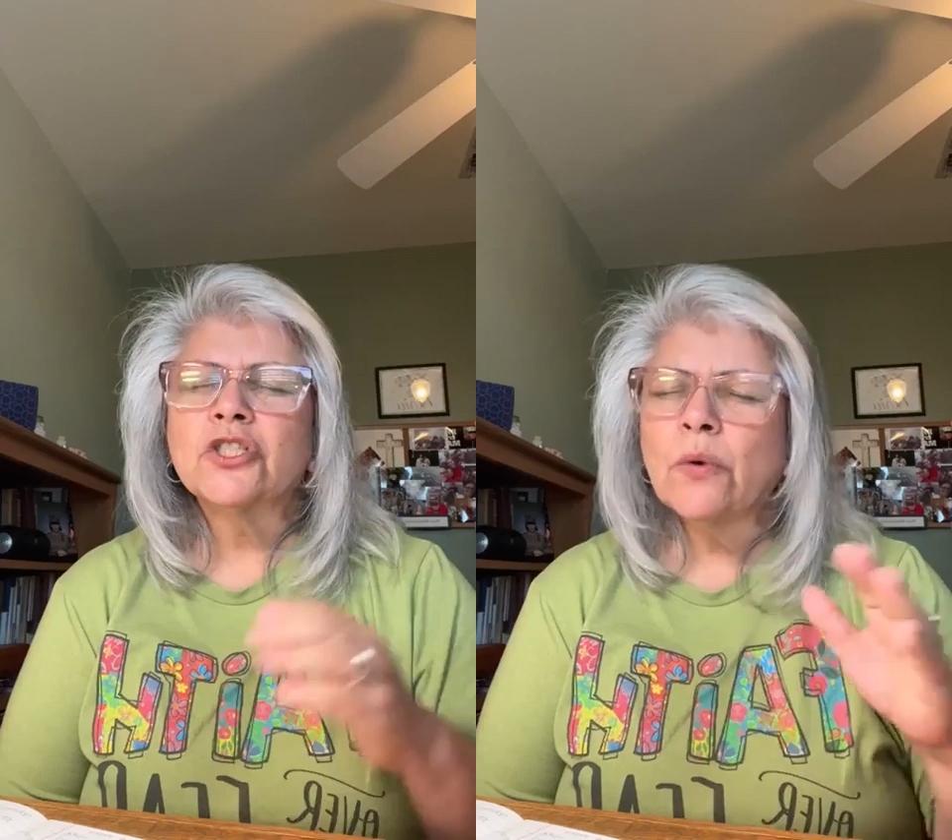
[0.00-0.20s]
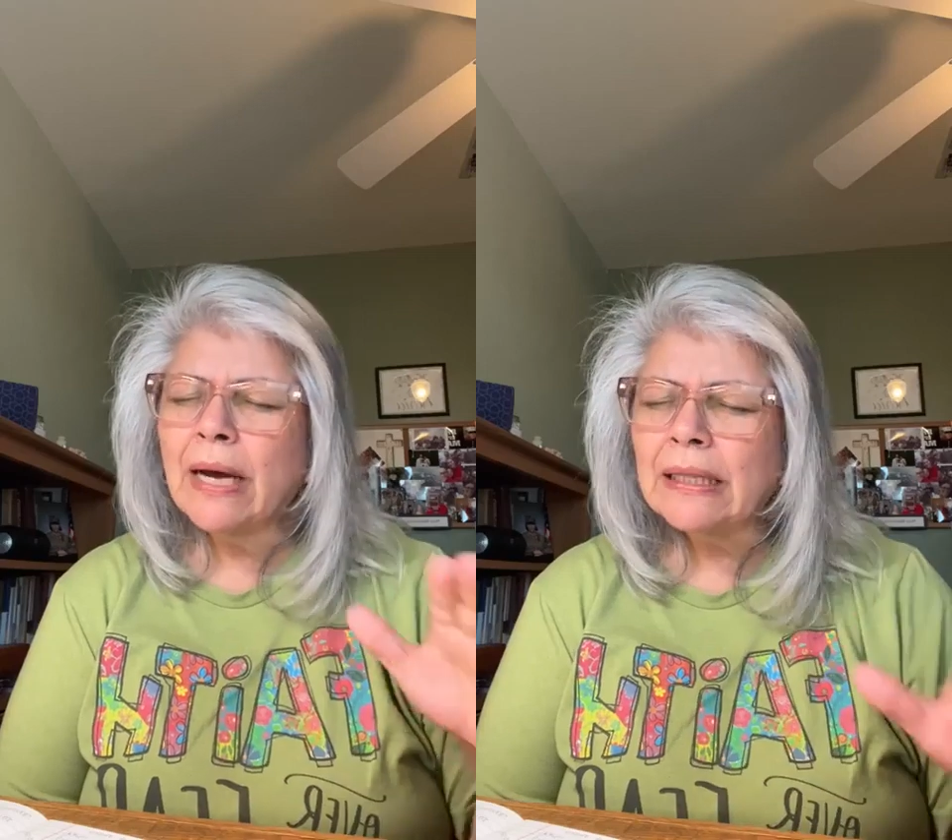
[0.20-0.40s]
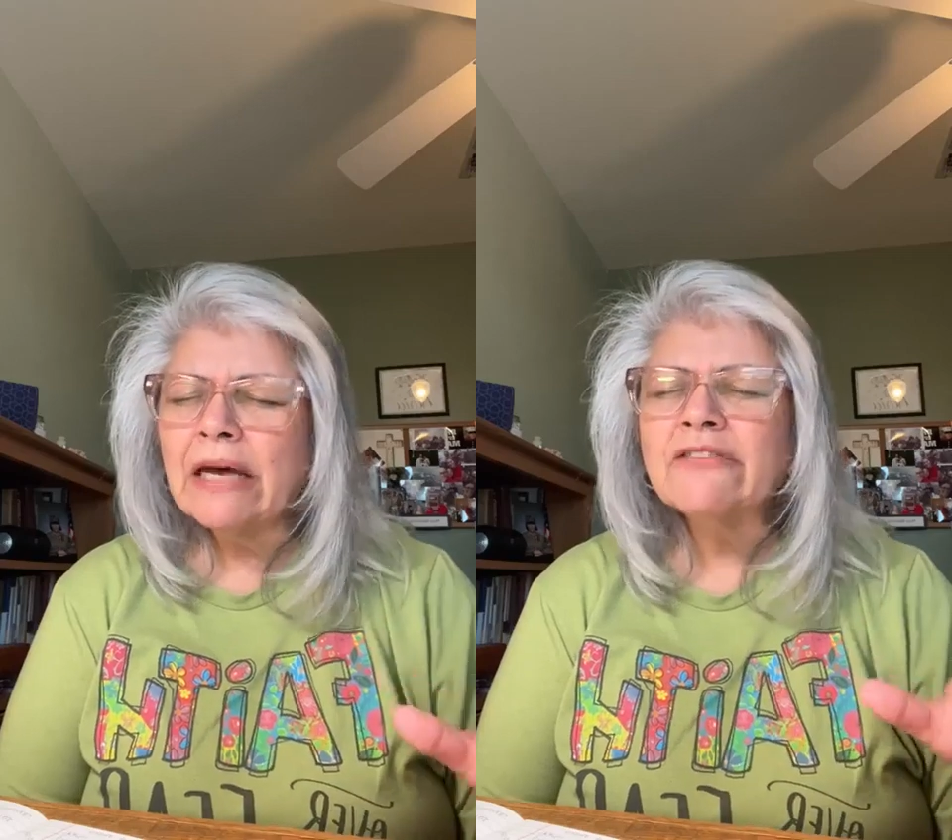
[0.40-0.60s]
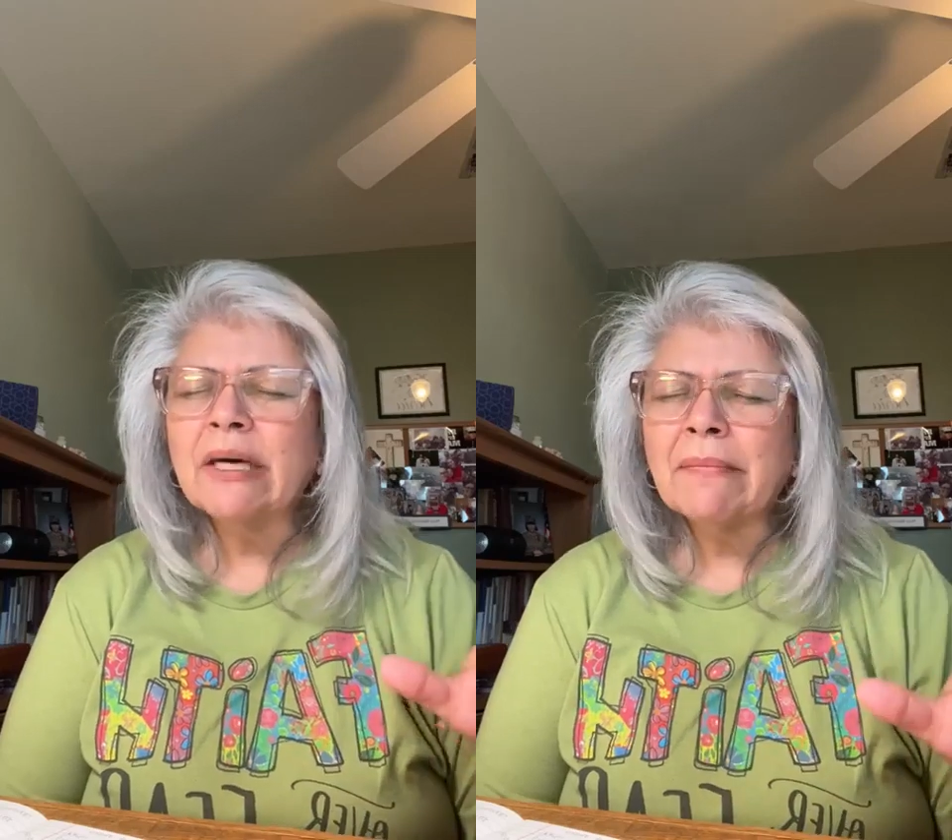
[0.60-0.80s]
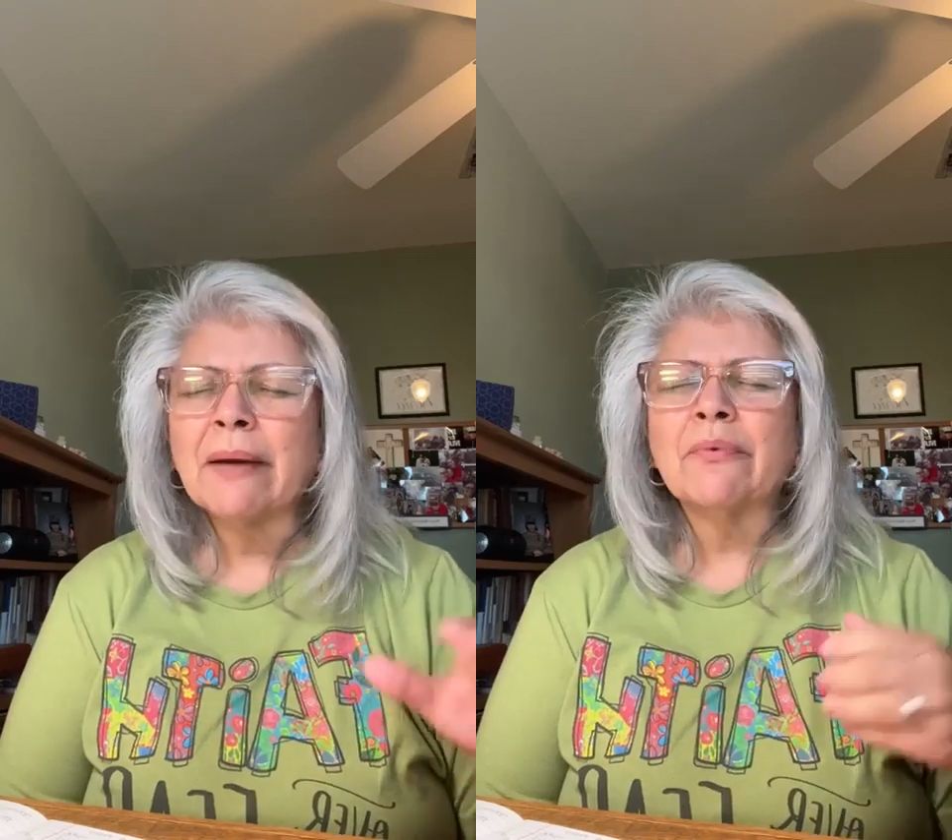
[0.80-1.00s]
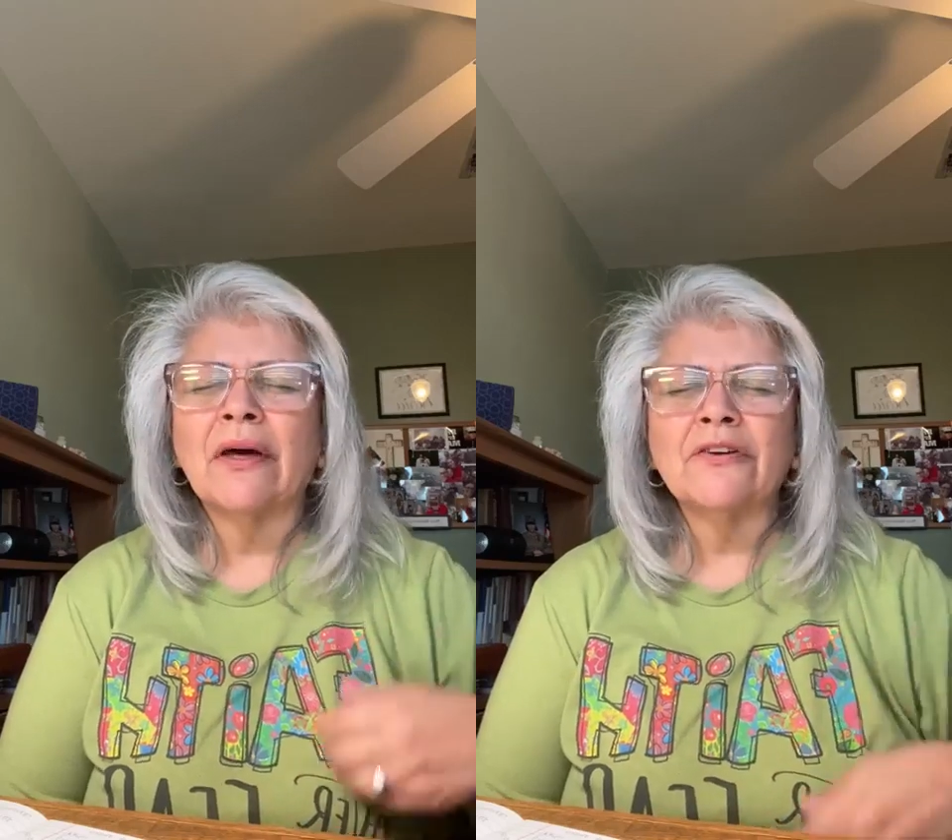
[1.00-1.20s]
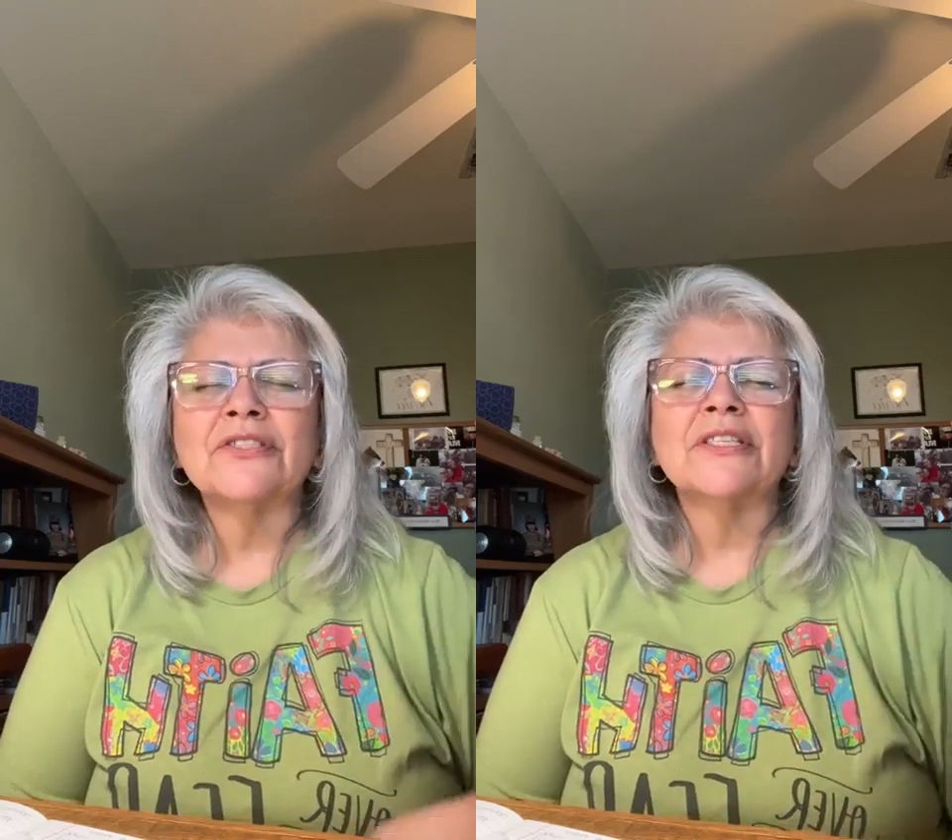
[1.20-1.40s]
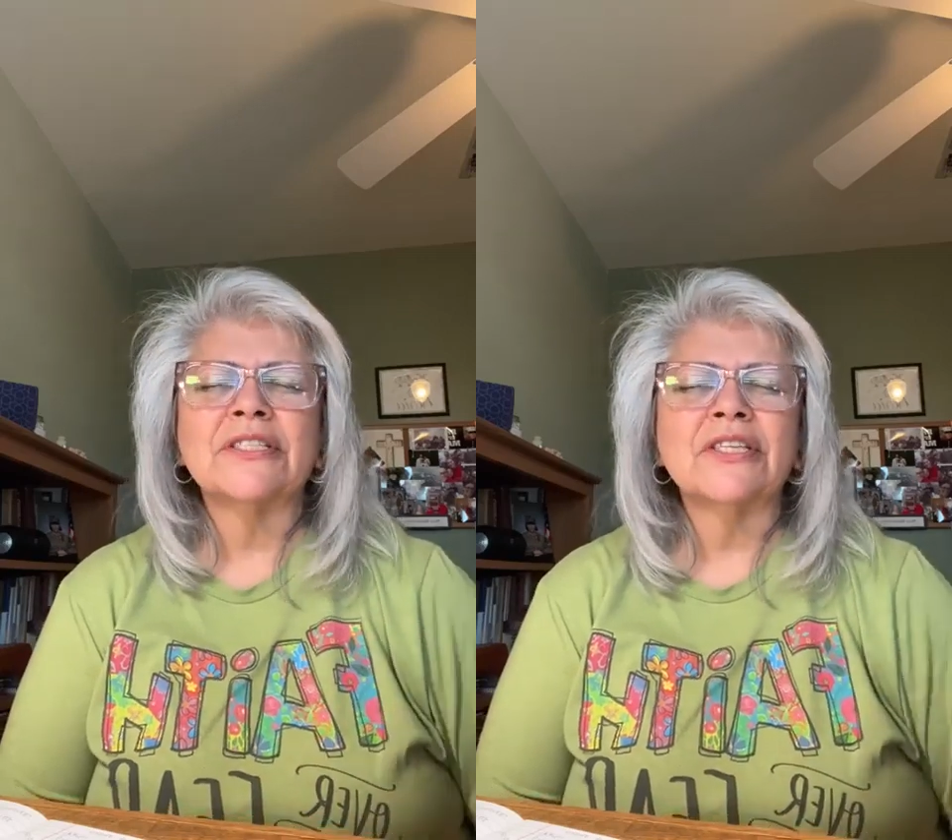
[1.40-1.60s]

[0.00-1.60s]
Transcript: So I lift up my brothers